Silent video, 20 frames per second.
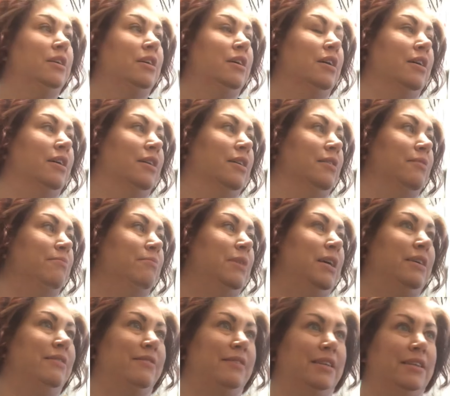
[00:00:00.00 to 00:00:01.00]
uh,
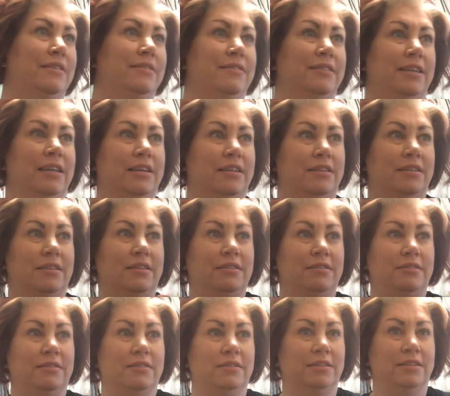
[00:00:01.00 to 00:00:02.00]
as things get
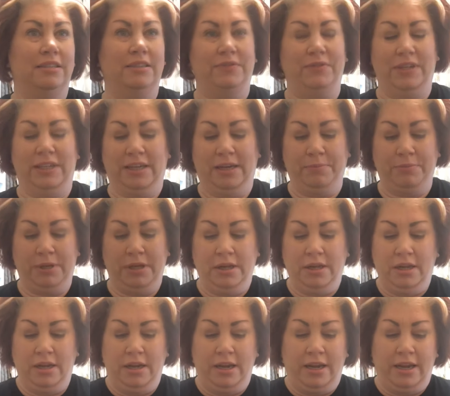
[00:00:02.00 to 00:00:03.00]
divvied up.
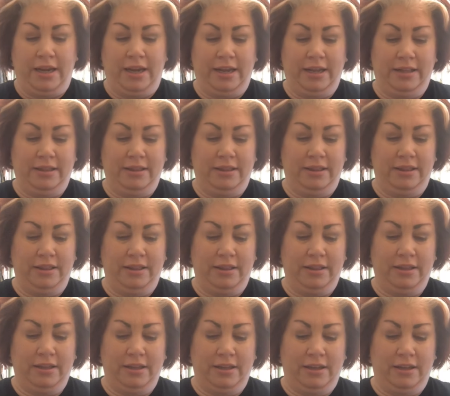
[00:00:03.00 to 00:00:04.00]
And
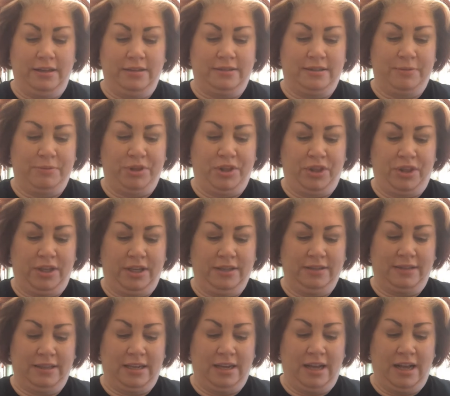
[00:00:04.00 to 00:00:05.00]
some of the
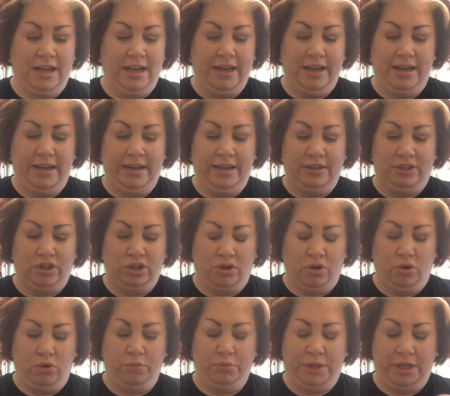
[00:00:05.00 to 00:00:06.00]
things that I took
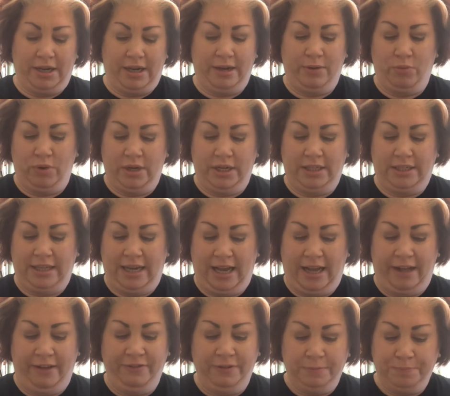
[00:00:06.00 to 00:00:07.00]
home that I wanted to
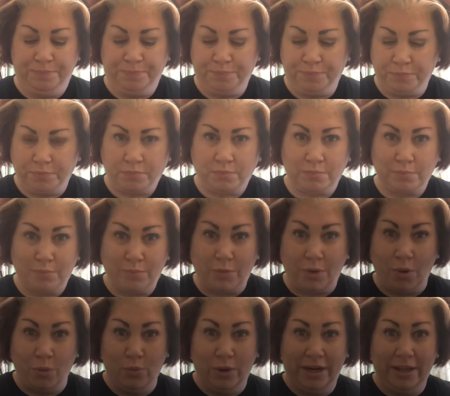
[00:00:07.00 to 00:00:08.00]
have,
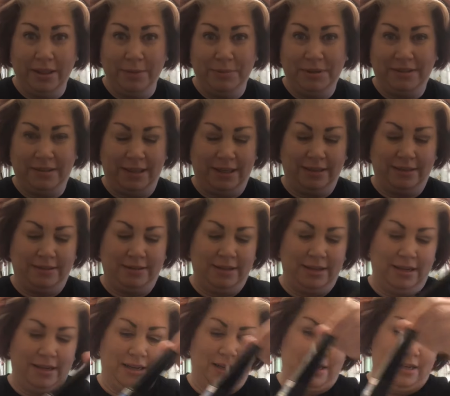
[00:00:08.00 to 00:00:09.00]
one of them is this.
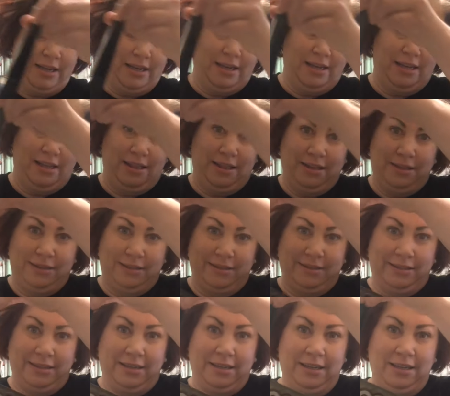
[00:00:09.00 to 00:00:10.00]
And this
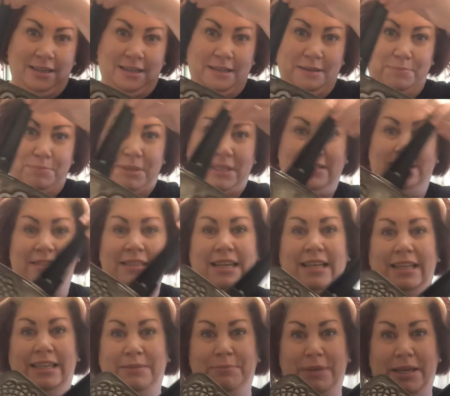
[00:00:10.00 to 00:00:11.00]
is a
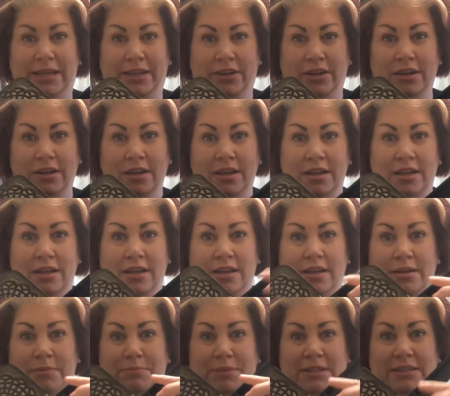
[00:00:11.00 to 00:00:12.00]
pizzelli maker.
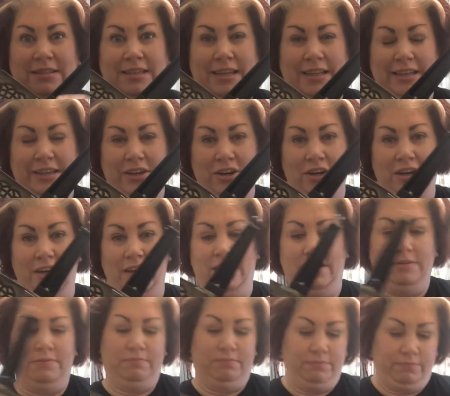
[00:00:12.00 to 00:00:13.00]
Pizzelli are,
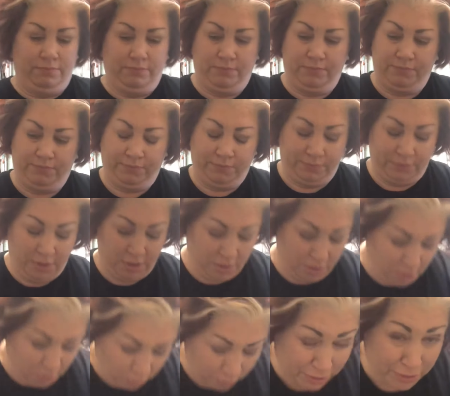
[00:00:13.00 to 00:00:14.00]
uh,
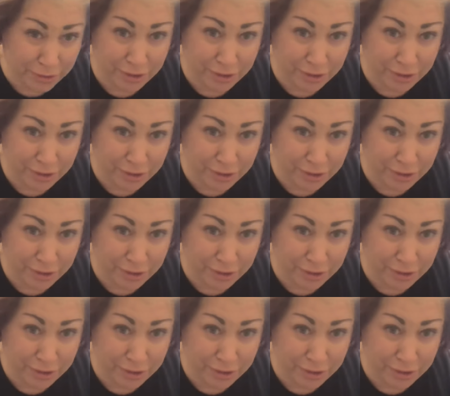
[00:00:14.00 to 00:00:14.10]
well, they're